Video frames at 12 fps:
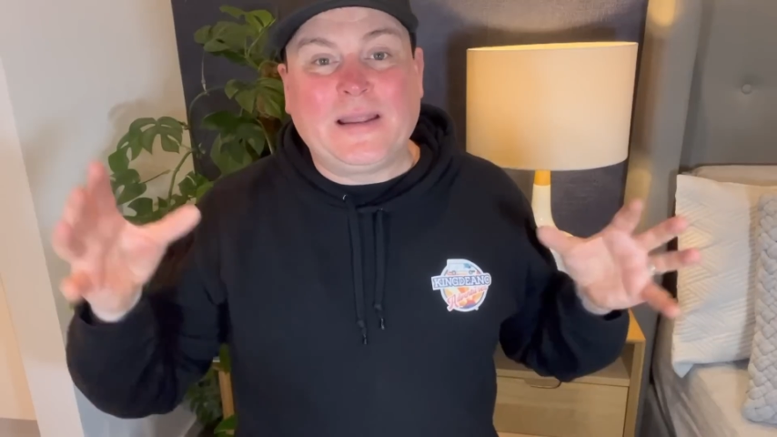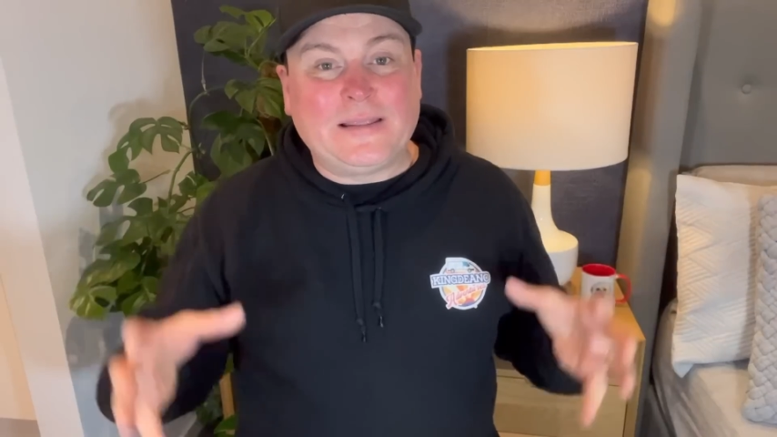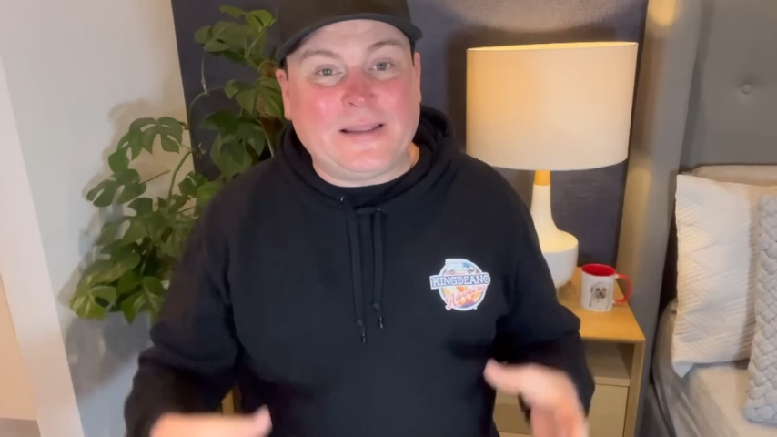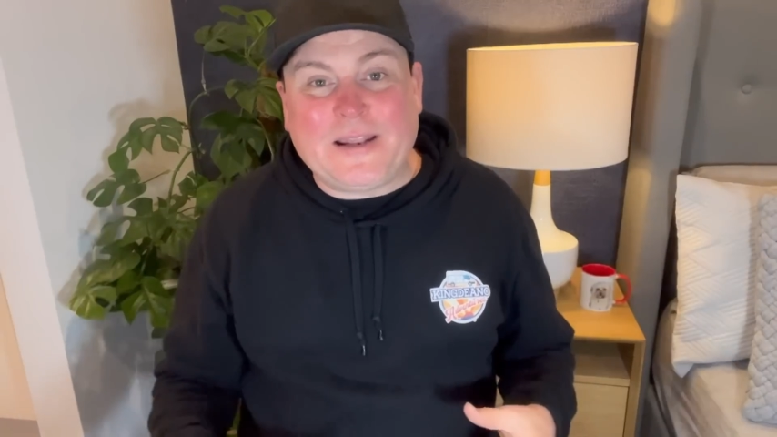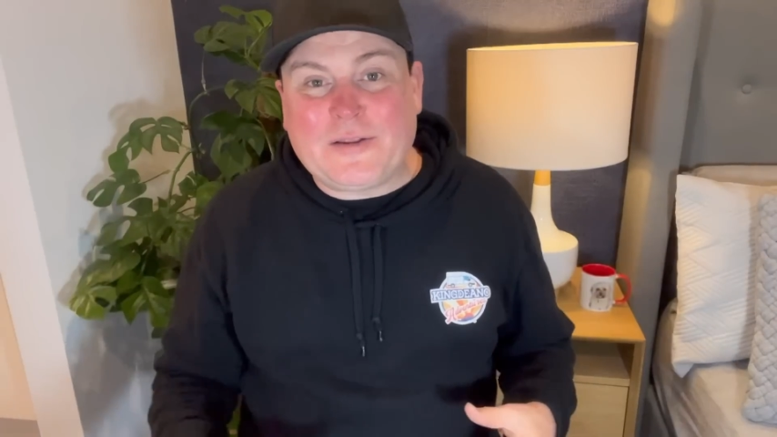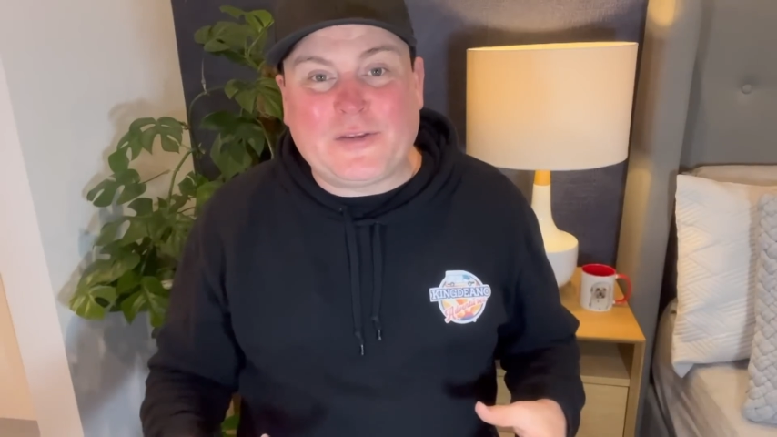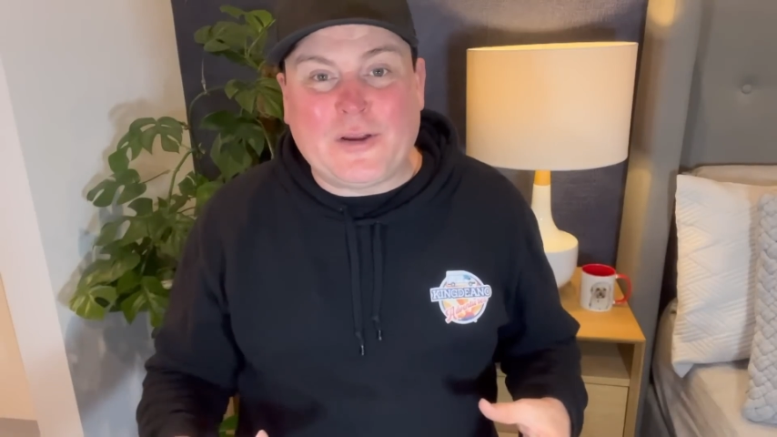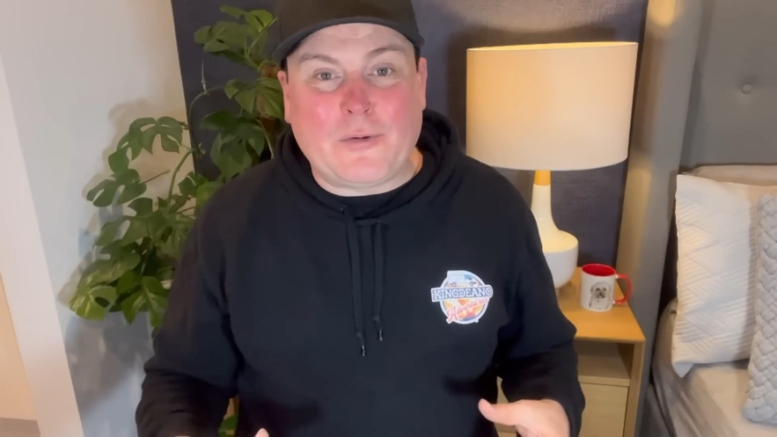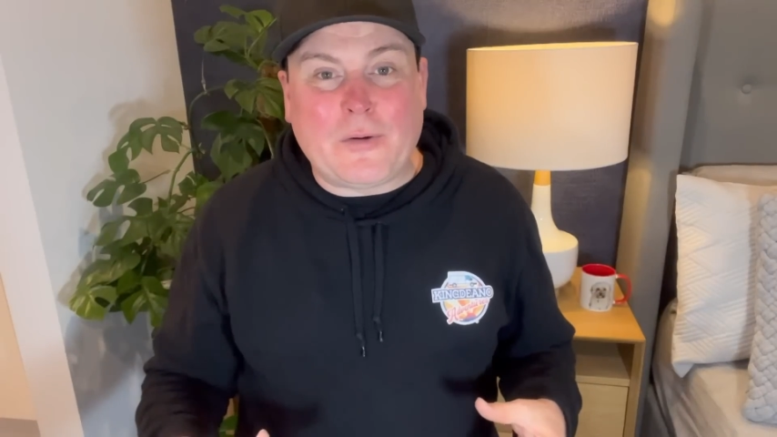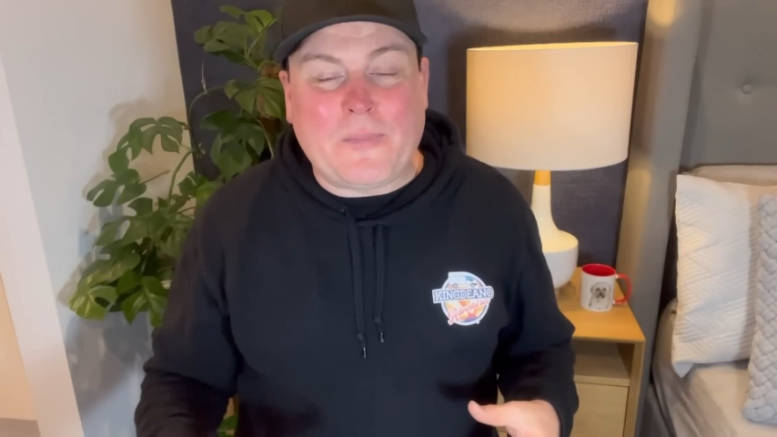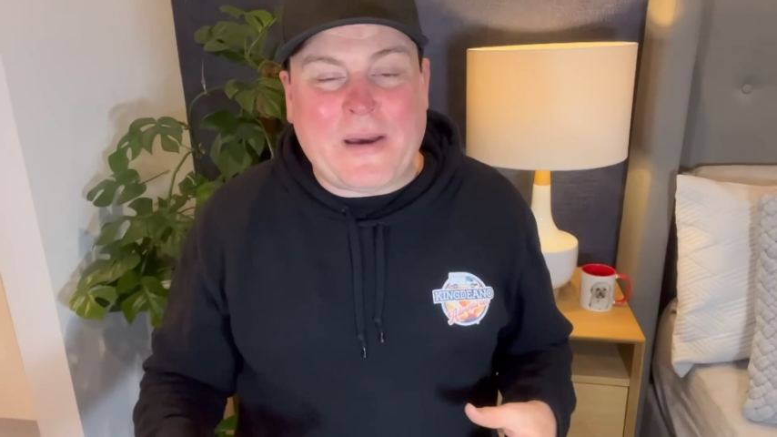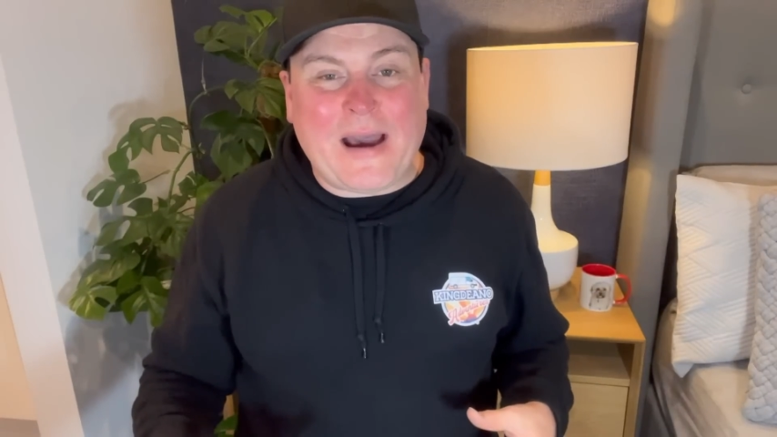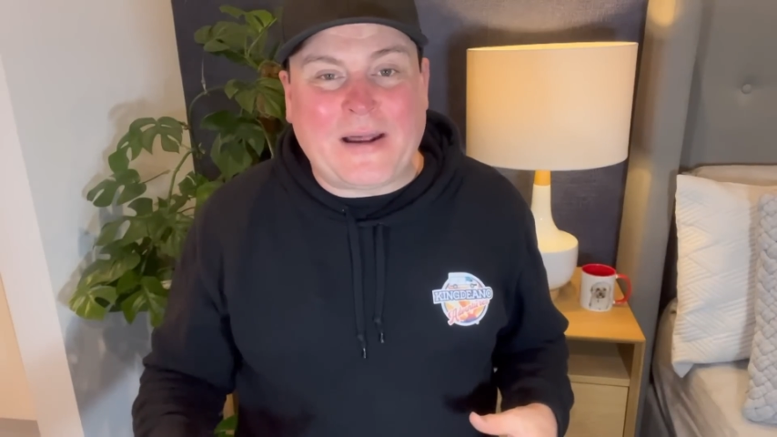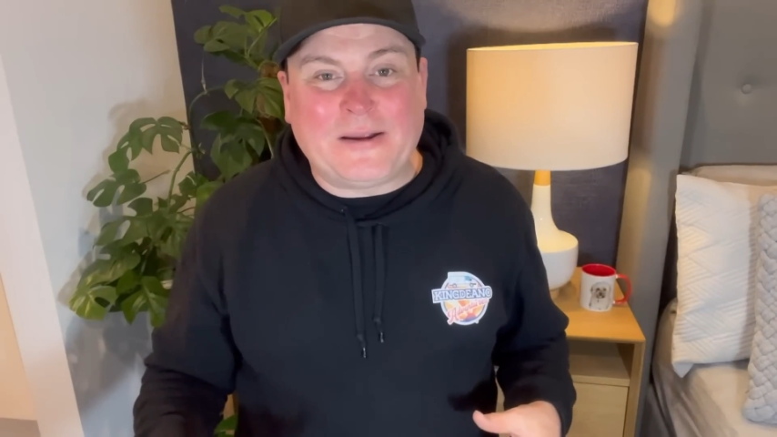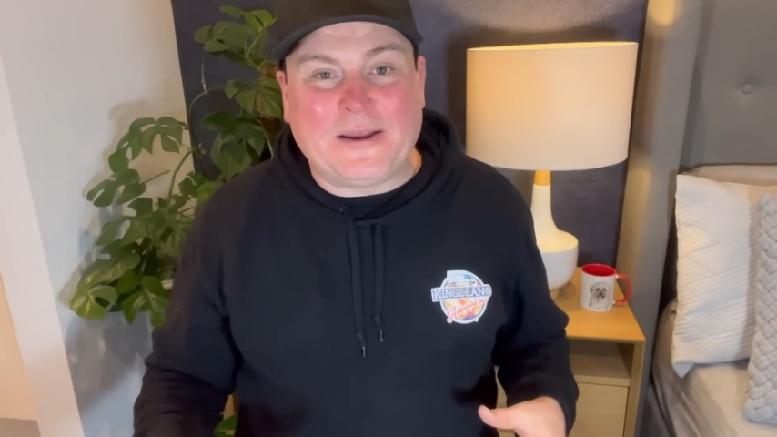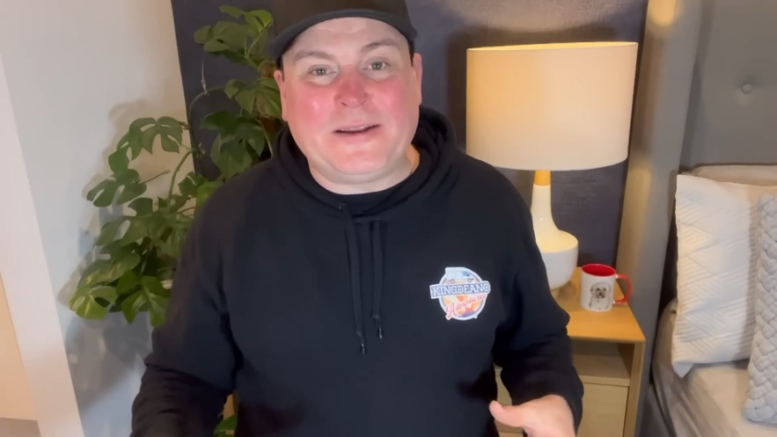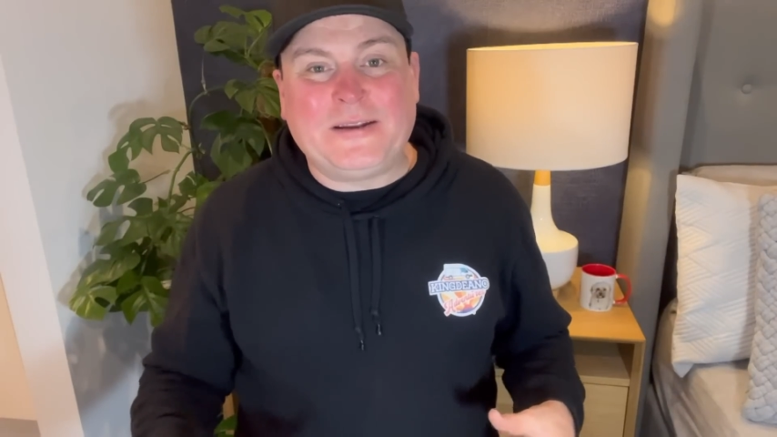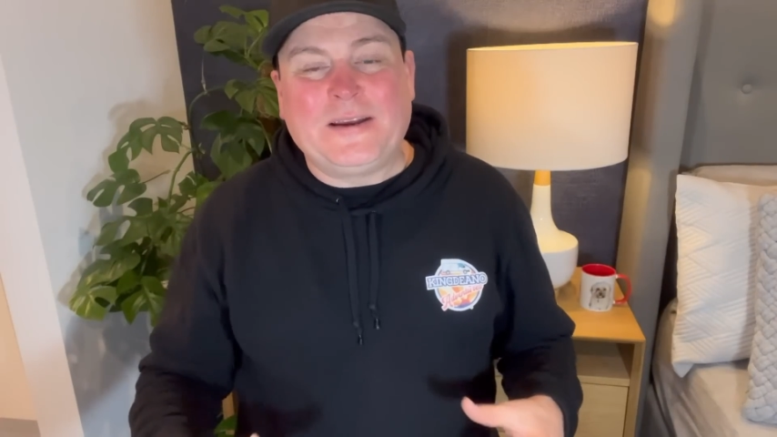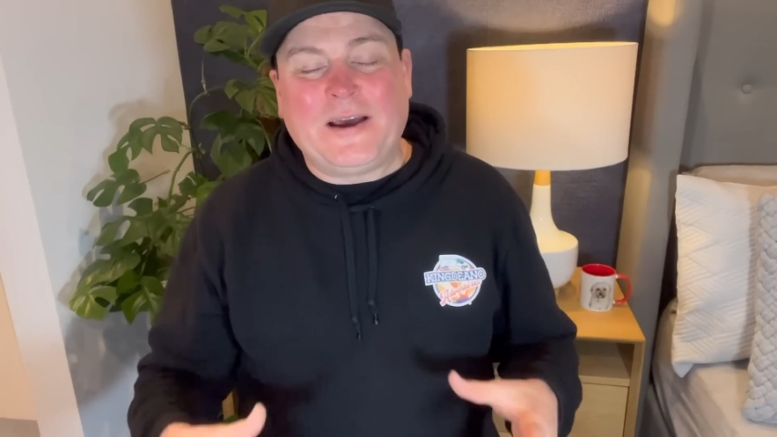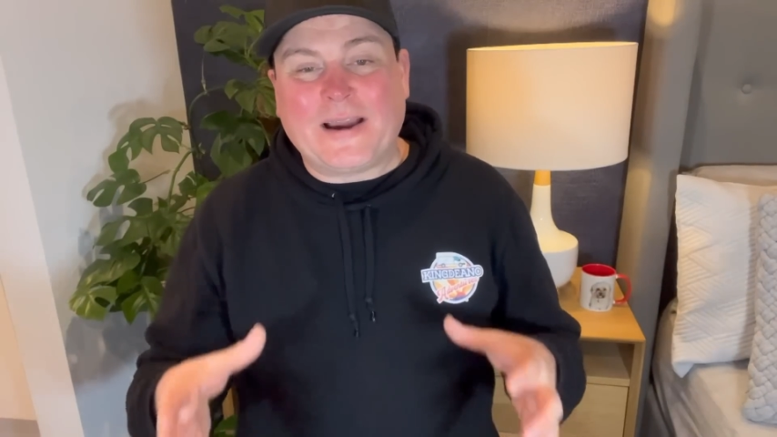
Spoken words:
let us know about it.